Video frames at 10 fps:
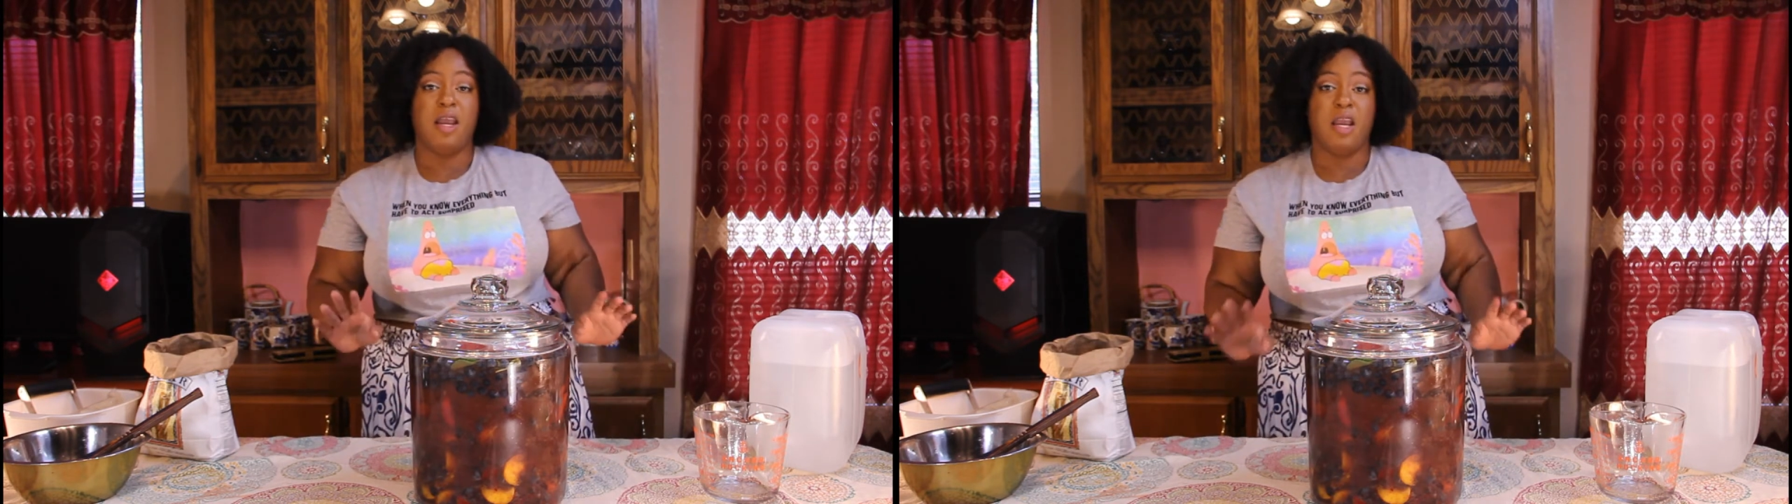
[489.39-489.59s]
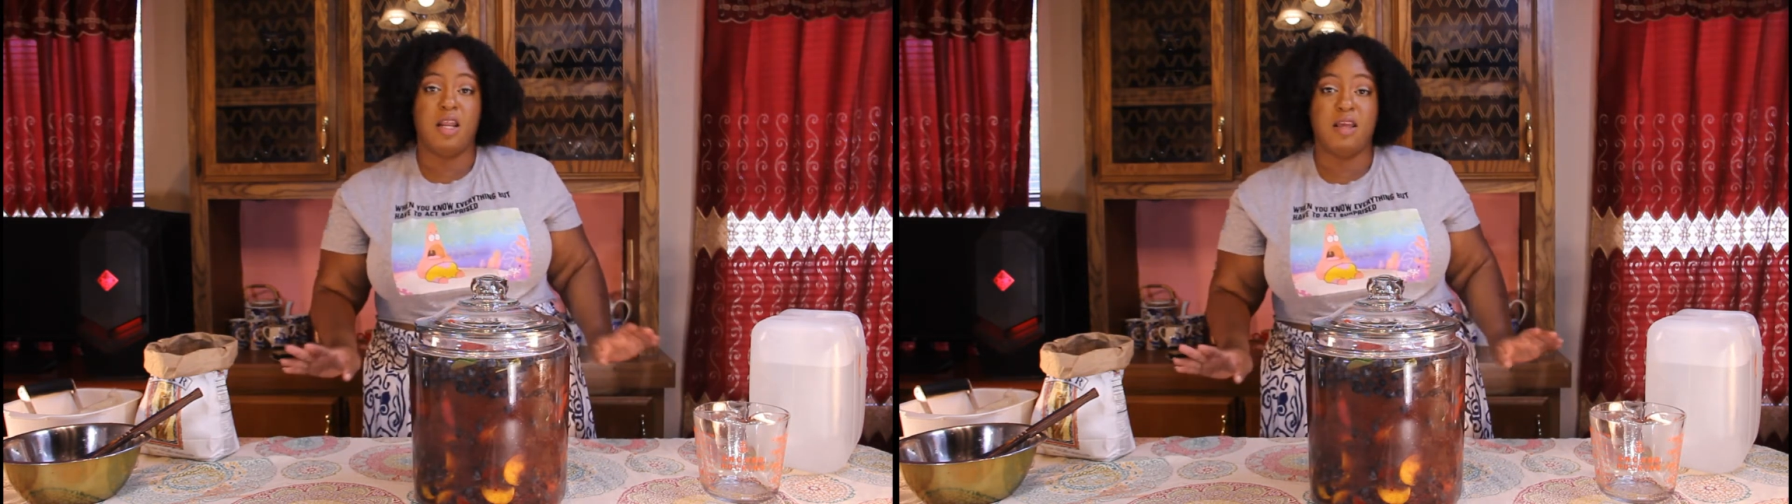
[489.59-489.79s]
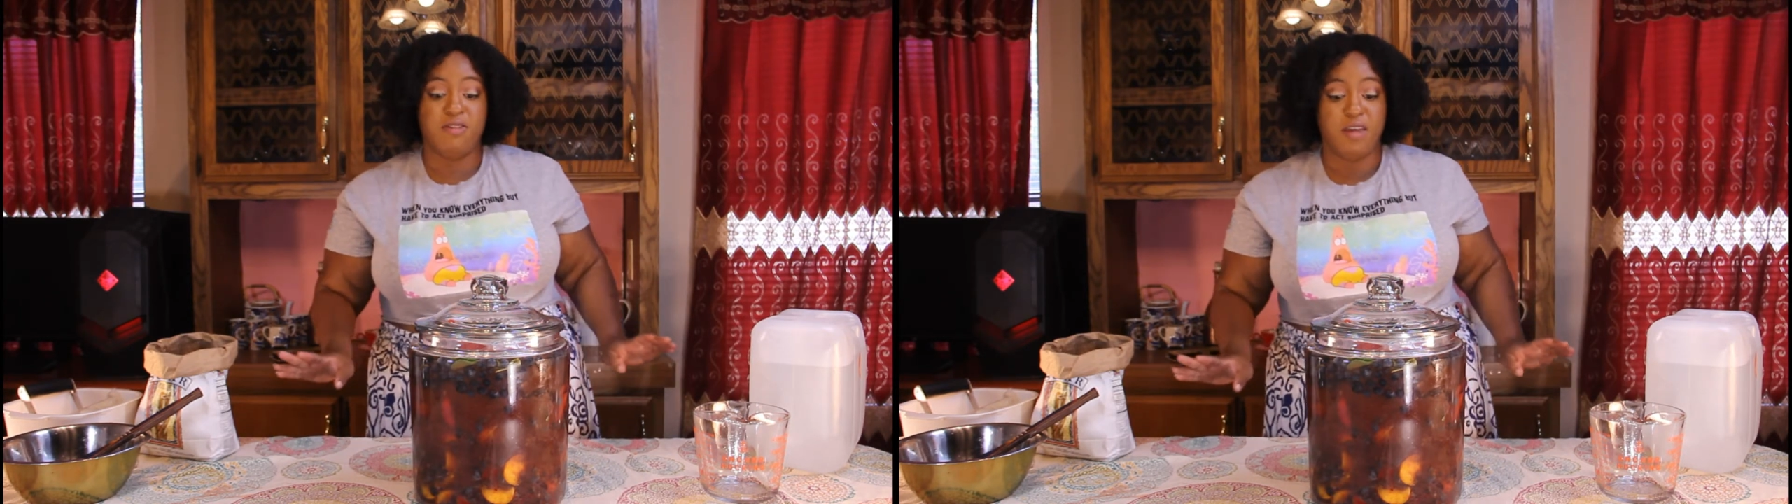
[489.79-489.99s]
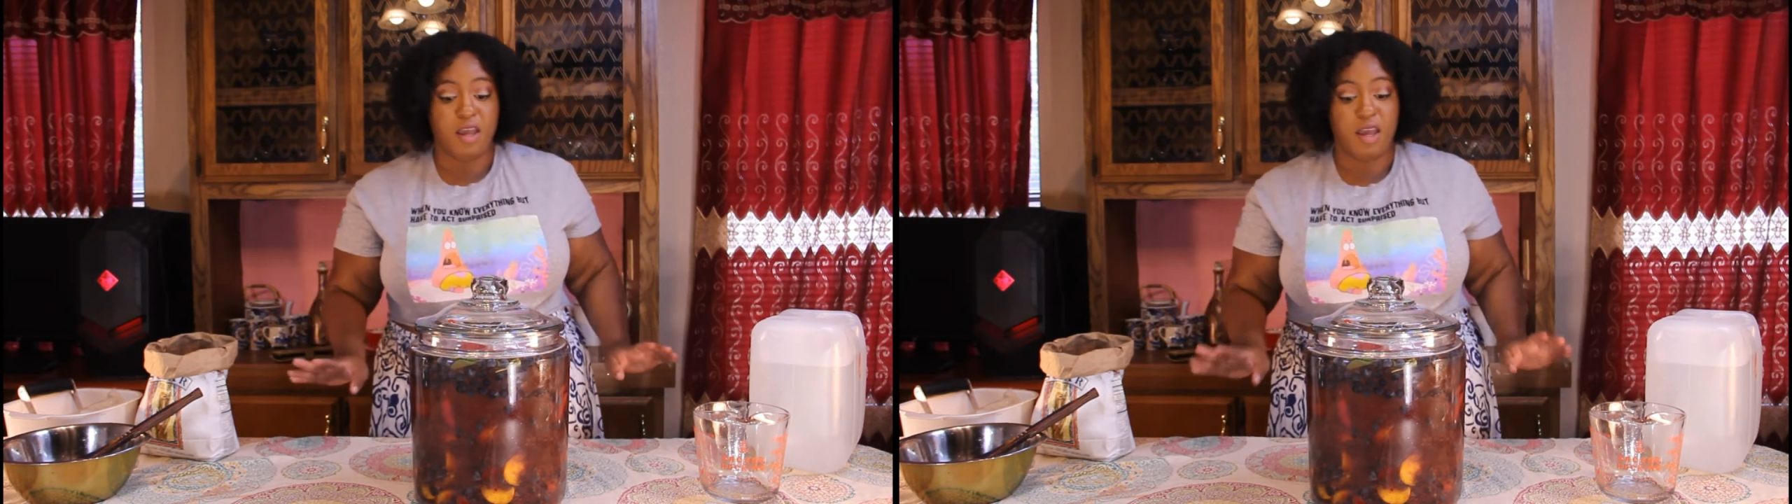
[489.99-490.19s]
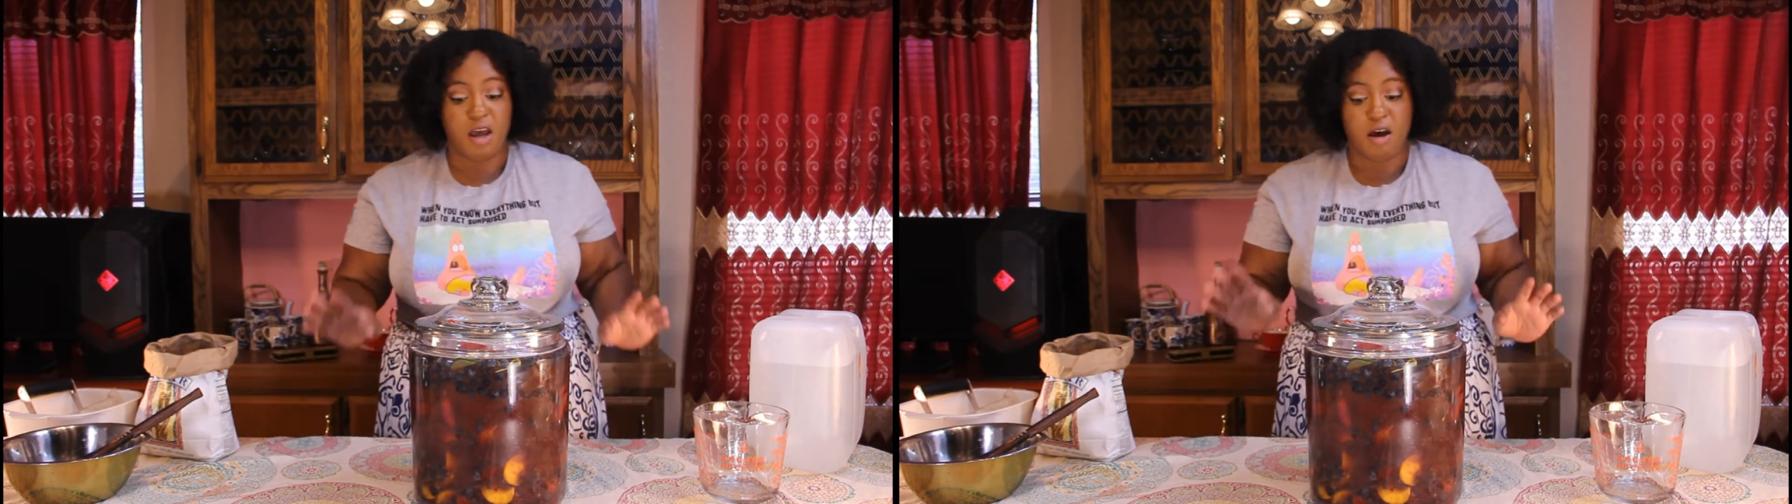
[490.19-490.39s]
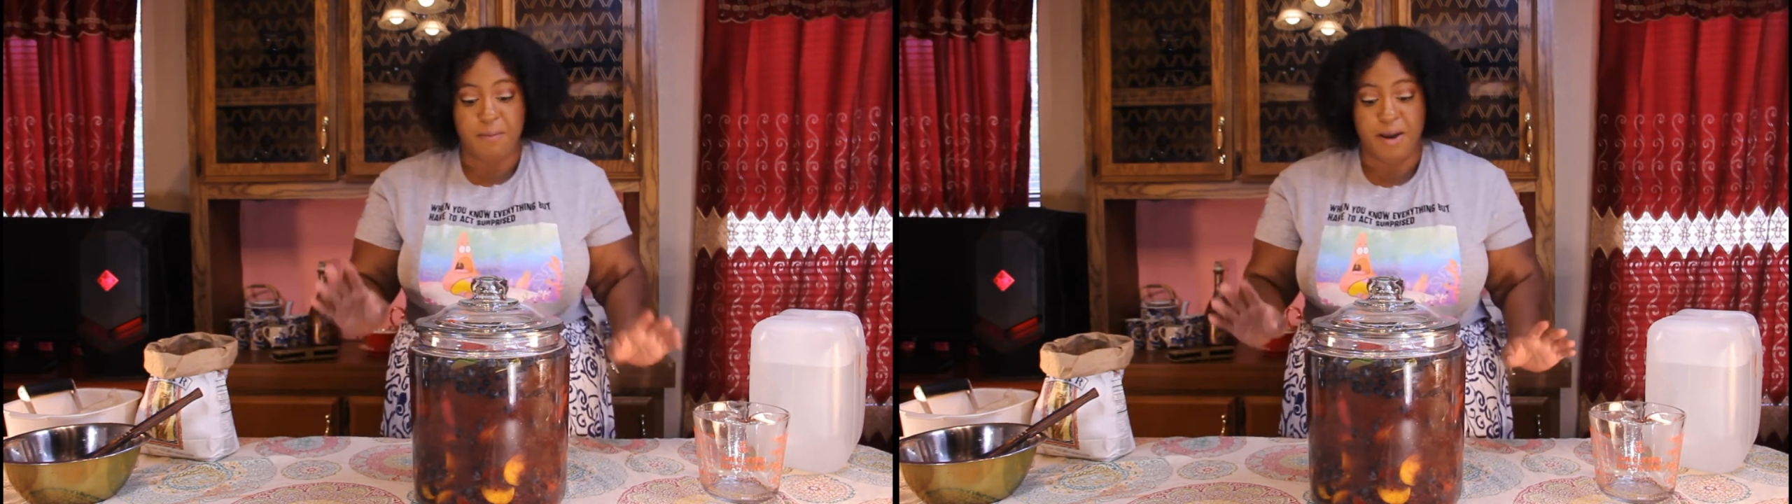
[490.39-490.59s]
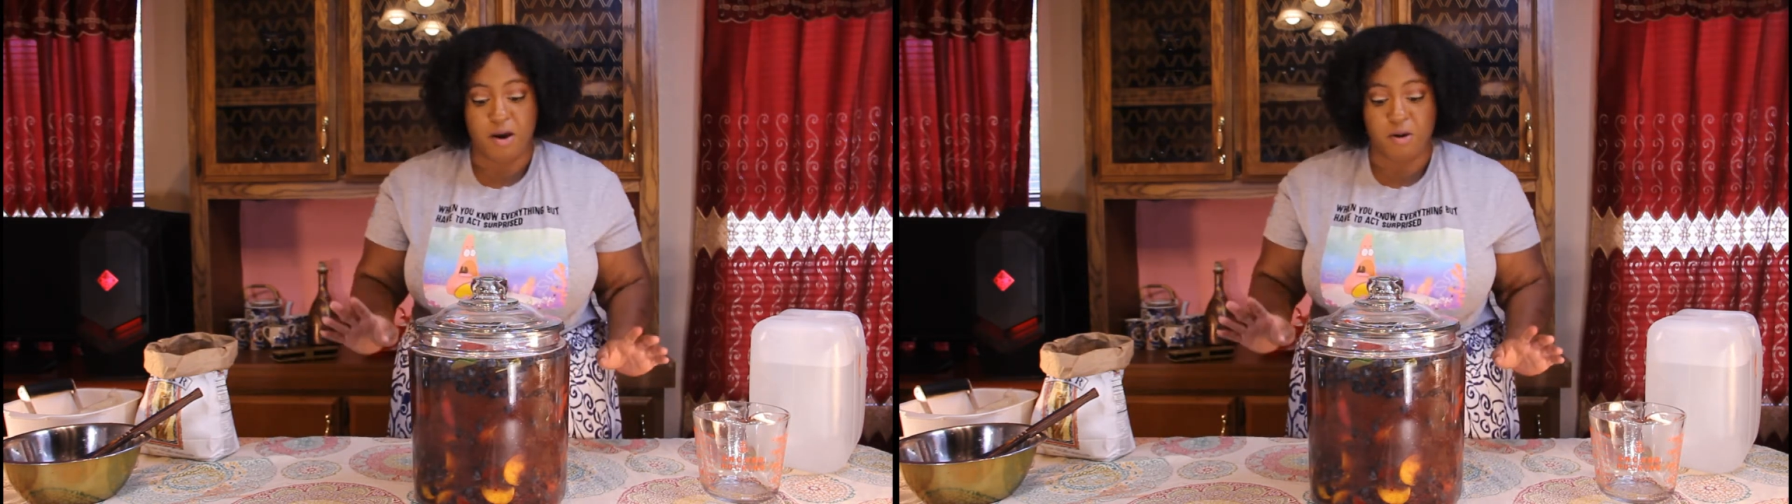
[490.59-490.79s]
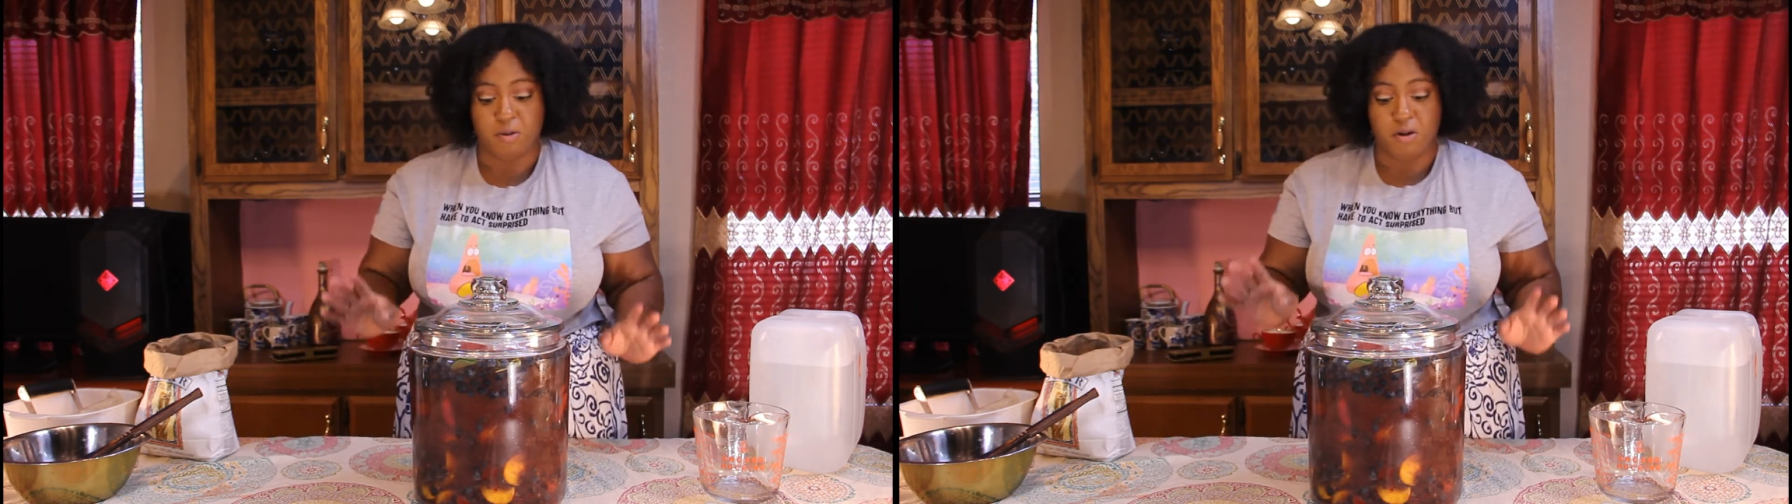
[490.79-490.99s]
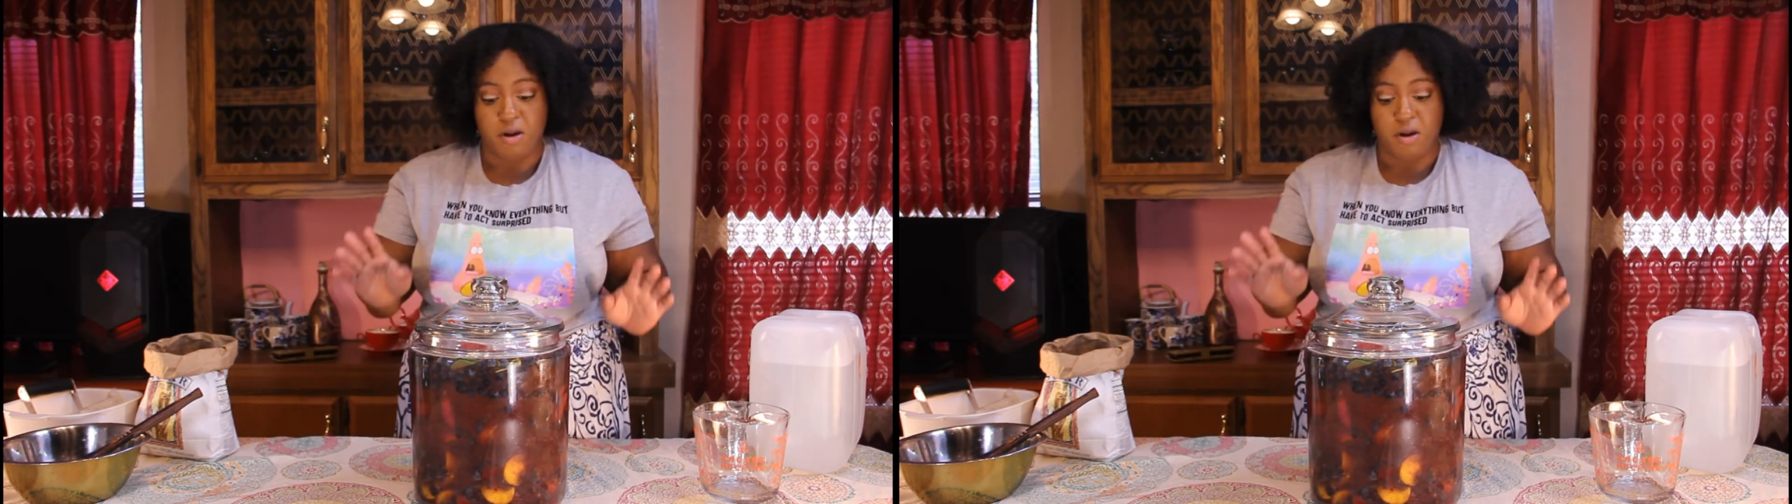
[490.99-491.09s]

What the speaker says: anything about